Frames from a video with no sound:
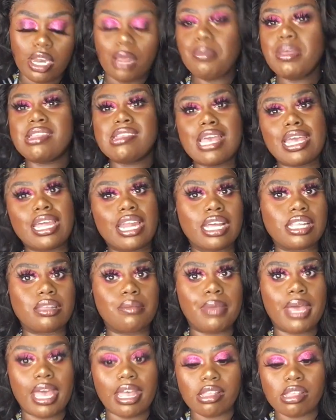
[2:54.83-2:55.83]
Let me take it off
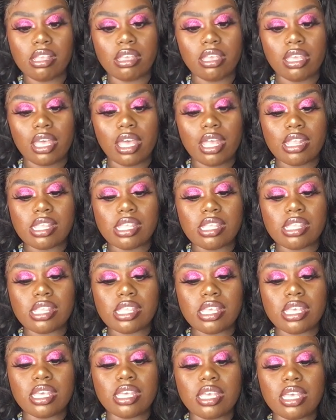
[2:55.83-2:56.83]
the bag so you guys can
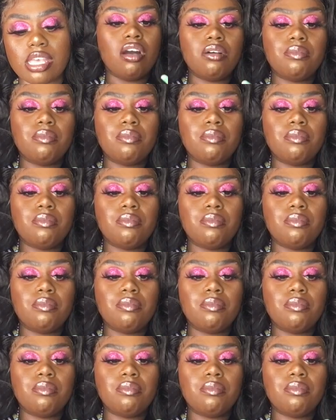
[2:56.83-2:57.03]
see it.